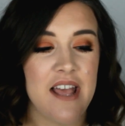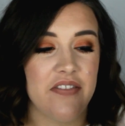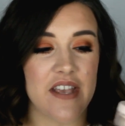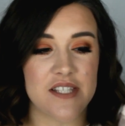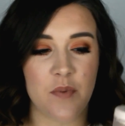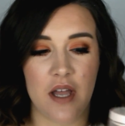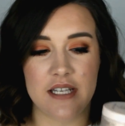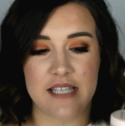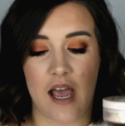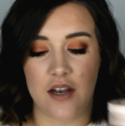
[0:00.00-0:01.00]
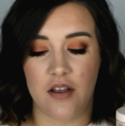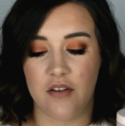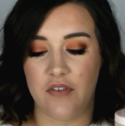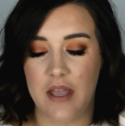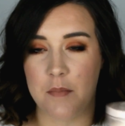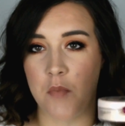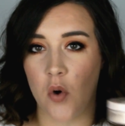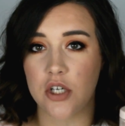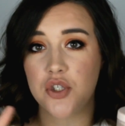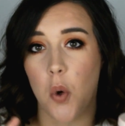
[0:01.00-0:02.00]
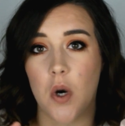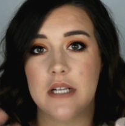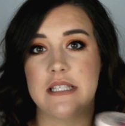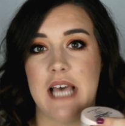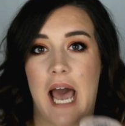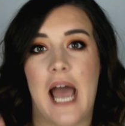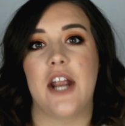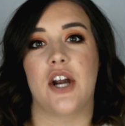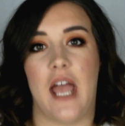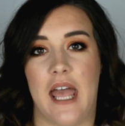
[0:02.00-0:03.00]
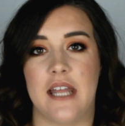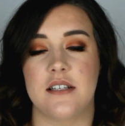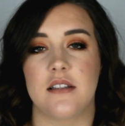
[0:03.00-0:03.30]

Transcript: this one is kind of more towards the higher end,